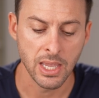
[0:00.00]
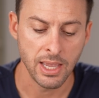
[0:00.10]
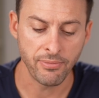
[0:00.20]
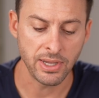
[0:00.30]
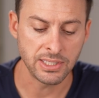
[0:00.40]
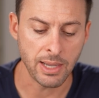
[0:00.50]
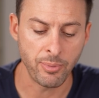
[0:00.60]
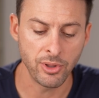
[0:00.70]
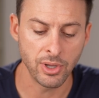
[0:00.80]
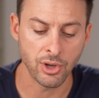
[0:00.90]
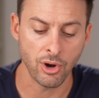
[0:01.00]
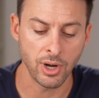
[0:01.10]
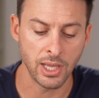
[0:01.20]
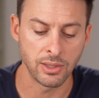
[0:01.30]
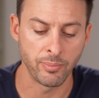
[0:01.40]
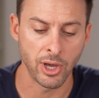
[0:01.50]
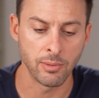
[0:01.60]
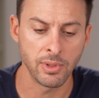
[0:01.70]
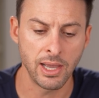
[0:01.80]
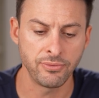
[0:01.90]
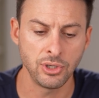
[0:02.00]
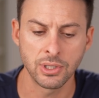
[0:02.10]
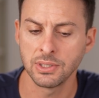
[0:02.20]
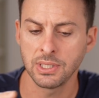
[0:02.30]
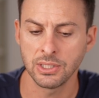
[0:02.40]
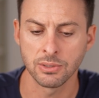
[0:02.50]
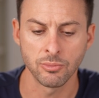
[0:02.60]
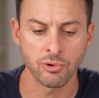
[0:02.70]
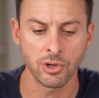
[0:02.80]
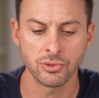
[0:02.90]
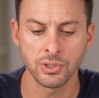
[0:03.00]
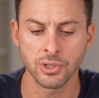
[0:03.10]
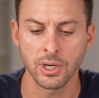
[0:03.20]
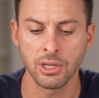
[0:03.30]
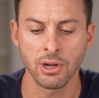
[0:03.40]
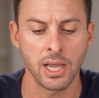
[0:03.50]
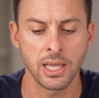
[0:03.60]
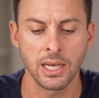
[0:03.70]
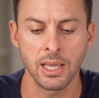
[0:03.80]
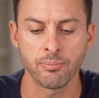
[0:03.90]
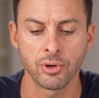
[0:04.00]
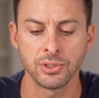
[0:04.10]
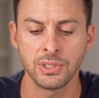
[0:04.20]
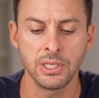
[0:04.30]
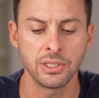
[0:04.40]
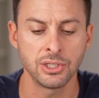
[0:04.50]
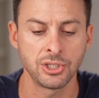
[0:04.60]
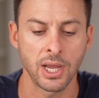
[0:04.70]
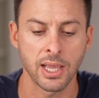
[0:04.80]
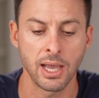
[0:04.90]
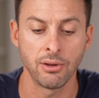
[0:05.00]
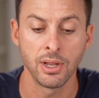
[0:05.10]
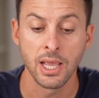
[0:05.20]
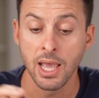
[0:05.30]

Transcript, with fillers: If I tap on the cart at the bottom left, you can see some groceries on here. I can hit proceed to checkout.